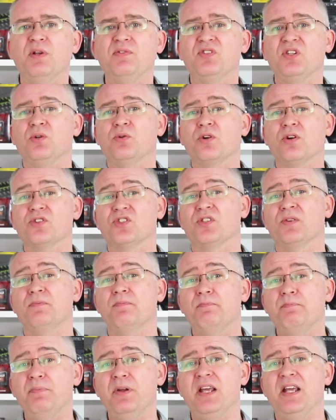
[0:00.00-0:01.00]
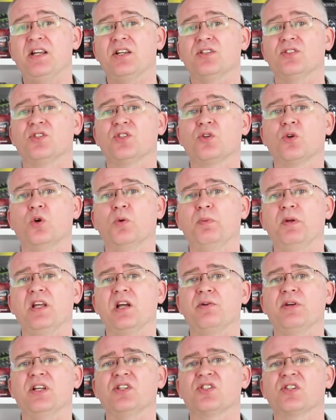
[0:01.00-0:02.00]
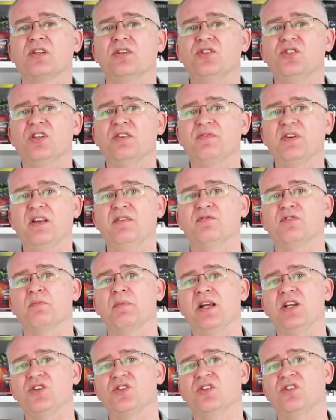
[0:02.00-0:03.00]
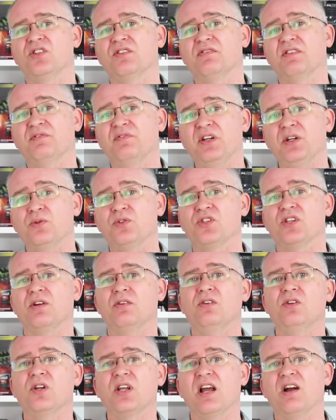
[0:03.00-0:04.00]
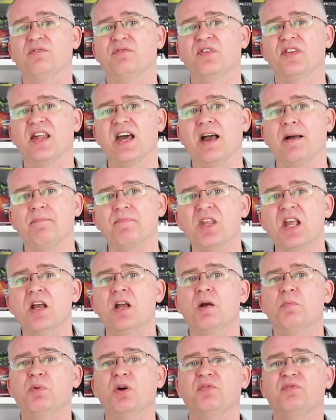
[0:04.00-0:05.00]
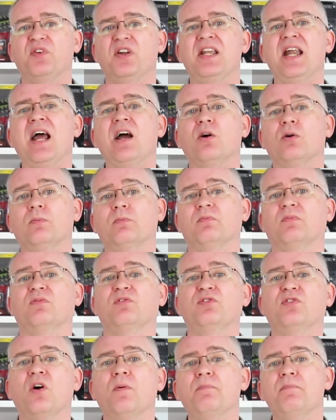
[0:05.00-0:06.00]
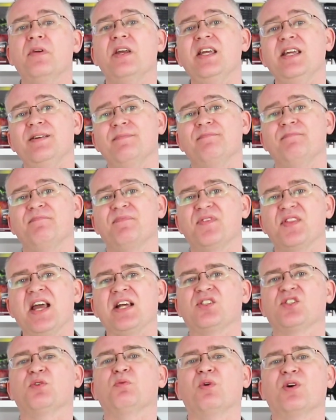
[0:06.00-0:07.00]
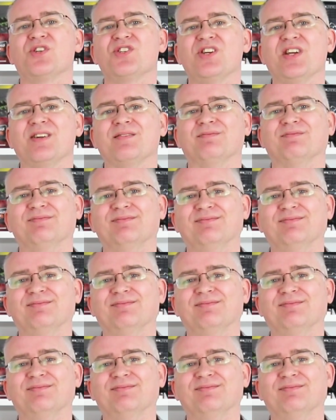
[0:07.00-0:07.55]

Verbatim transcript: We've still got some big Scorpio exclusive information to reveal, so look out for that. But for now, from me, thanks for watching.